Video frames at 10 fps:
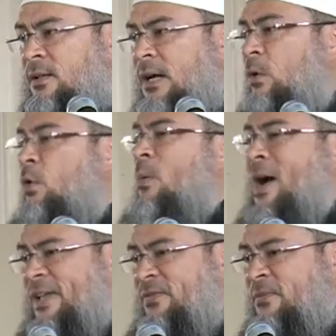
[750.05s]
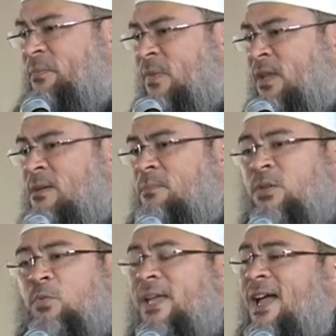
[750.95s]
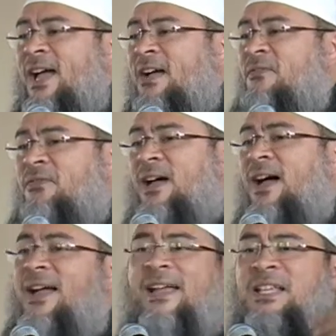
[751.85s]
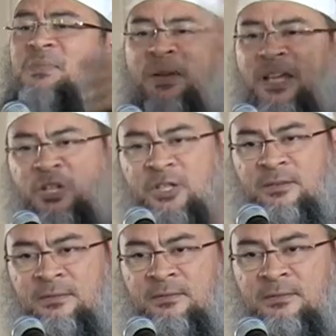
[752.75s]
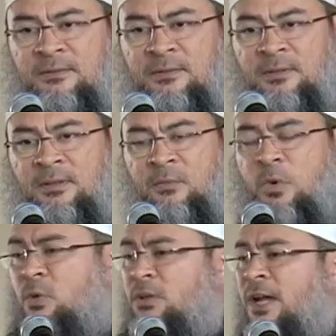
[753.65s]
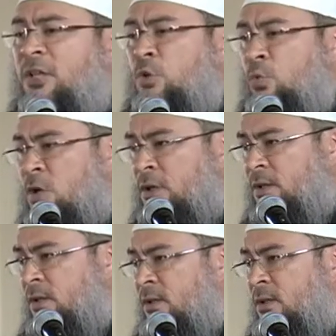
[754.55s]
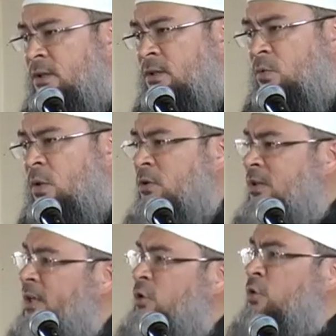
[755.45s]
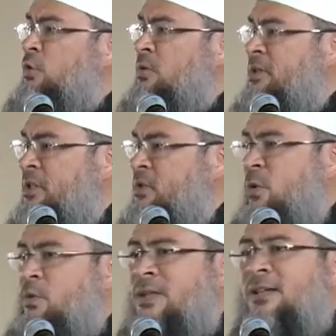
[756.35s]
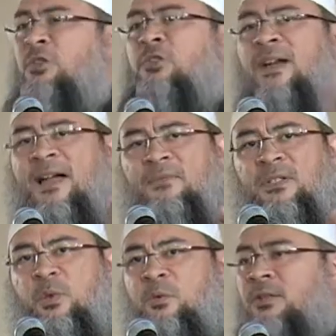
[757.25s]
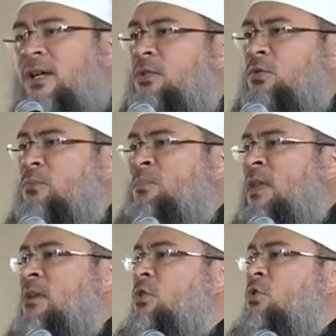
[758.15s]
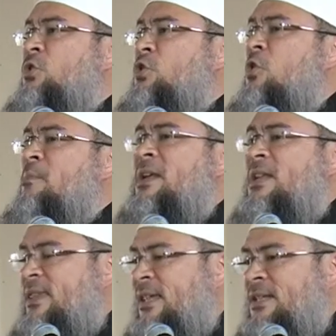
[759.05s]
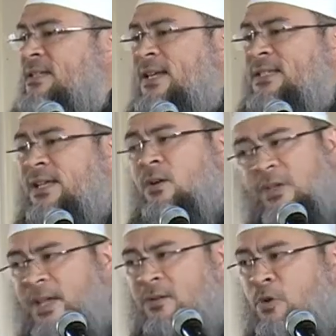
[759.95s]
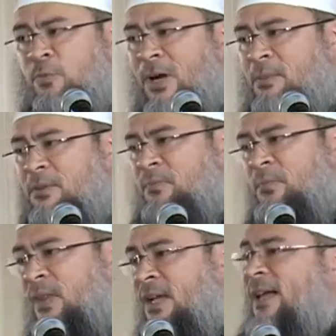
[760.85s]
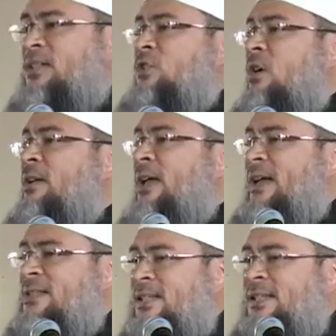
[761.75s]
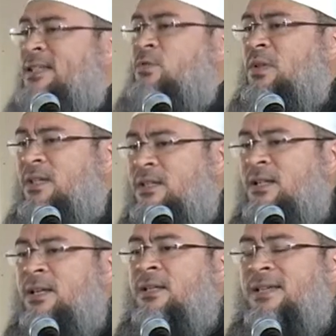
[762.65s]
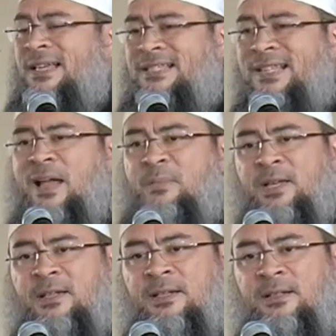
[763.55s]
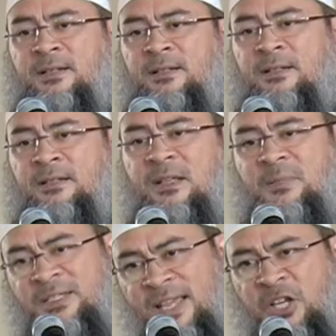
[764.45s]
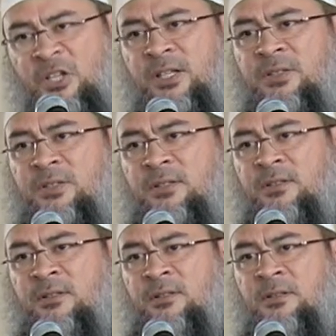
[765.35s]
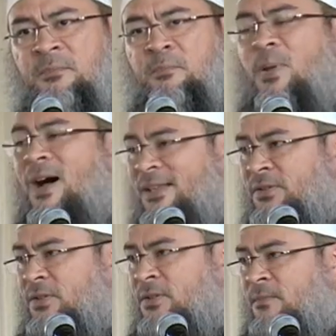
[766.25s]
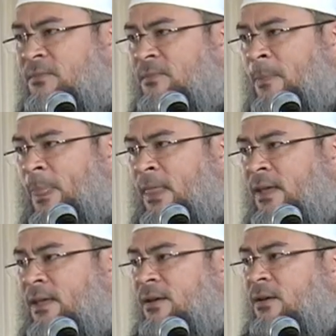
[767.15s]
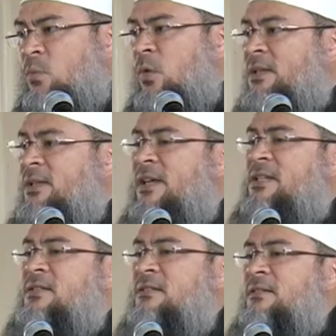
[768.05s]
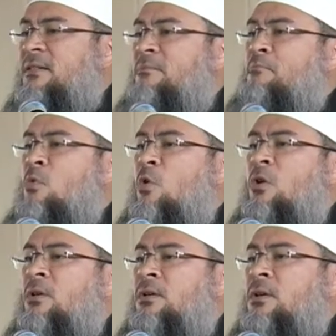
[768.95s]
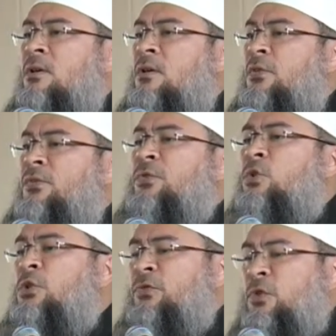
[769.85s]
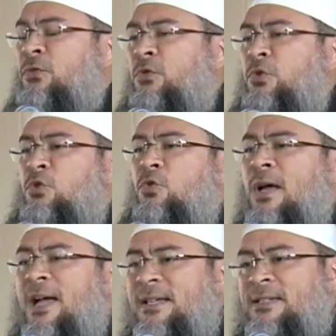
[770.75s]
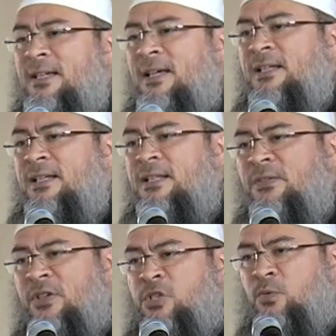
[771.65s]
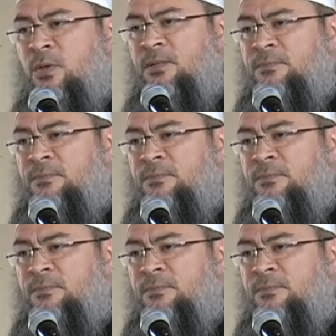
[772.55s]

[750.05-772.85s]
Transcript: Or a wife. But we have high aspiration. We would like to work. We would like to do this. We would like to travel. We would like to do so many things. And I say, okay, no problem, as long as it is within the Islamic limitations. But what is more fruitful for you as an individual?